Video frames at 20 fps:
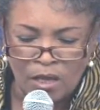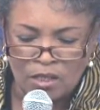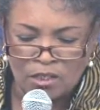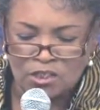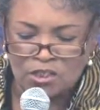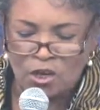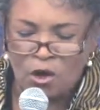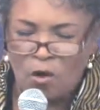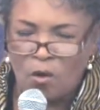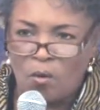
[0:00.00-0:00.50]

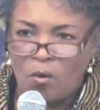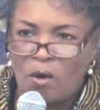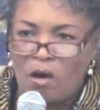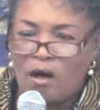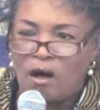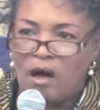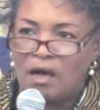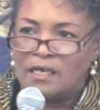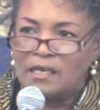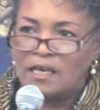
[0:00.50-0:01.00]
So
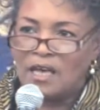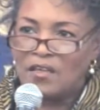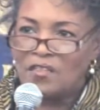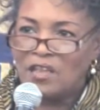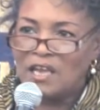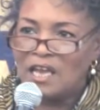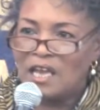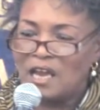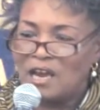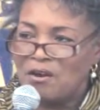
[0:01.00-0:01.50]
another
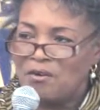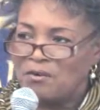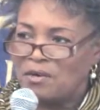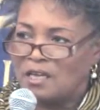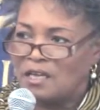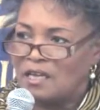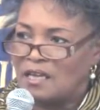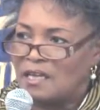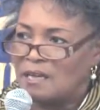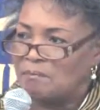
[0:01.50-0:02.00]

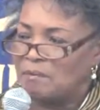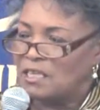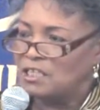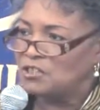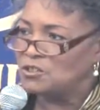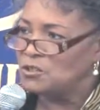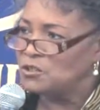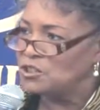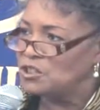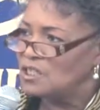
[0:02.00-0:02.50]
area in my
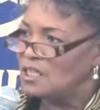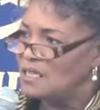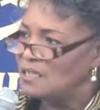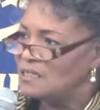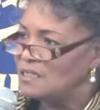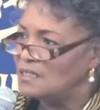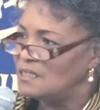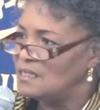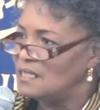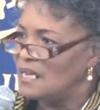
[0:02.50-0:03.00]
search to
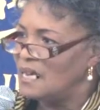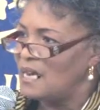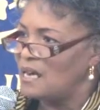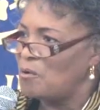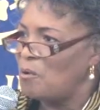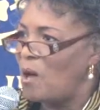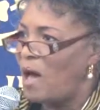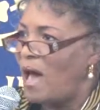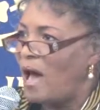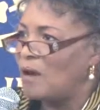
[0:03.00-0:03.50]

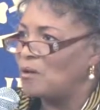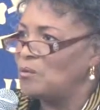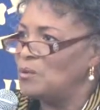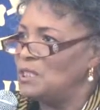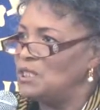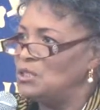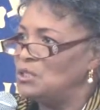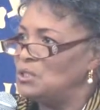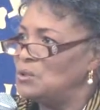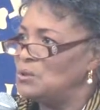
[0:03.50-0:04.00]
understand, well, how do
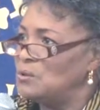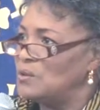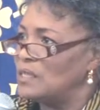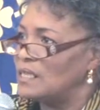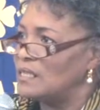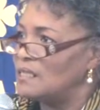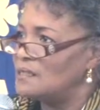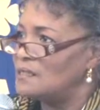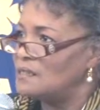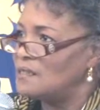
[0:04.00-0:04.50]
we do
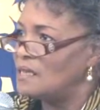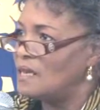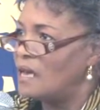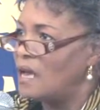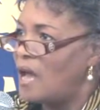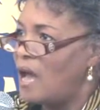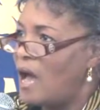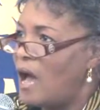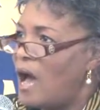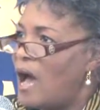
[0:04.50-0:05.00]
this?
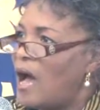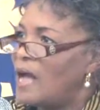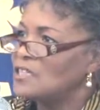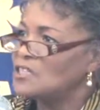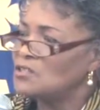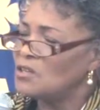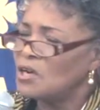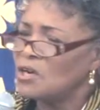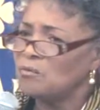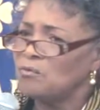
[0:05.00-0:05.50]
I
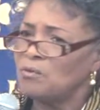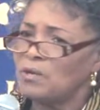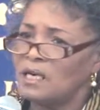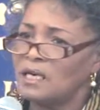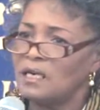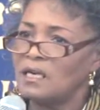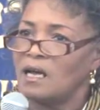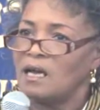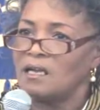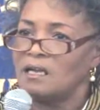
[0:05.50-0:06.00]
started
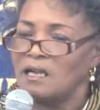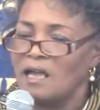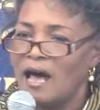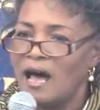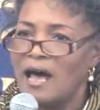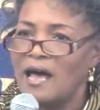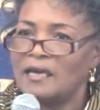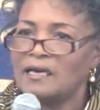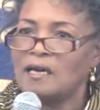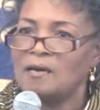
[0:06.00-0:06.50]
reading a
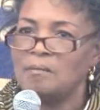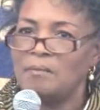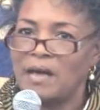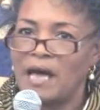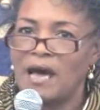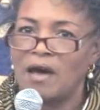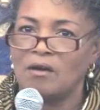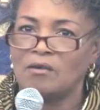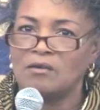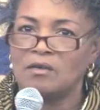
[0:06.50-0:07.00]
lot
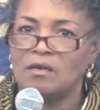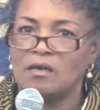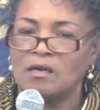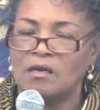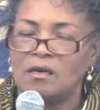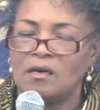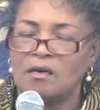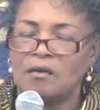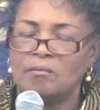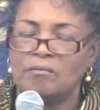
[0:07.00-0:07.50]
about
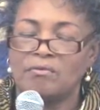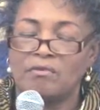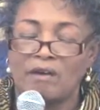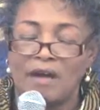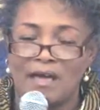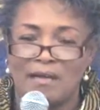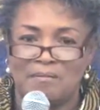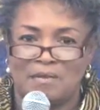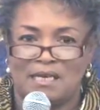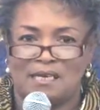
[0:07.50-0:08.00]

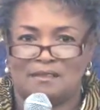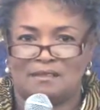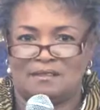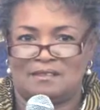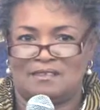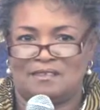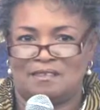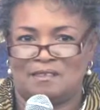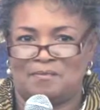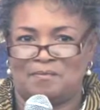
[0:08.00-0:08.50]

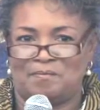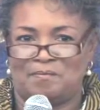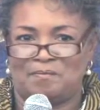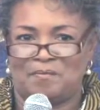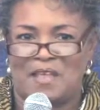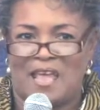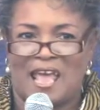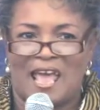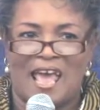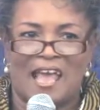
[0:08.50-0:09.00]
primates
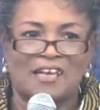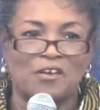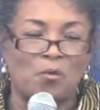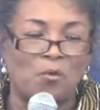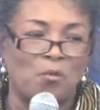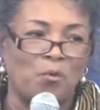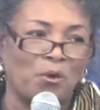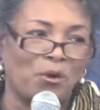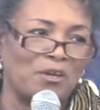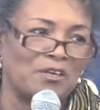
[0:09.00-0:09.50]
and the
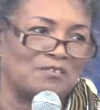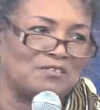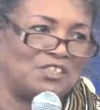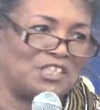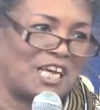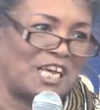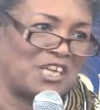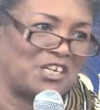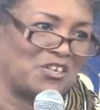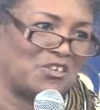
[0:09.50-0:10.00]
work of
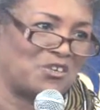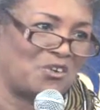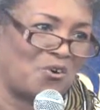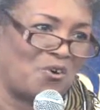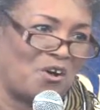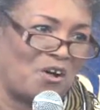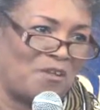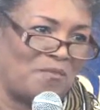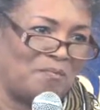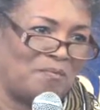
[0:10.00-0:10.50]
Jane
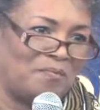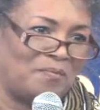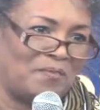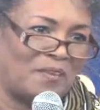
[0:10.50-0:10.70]
Goodall.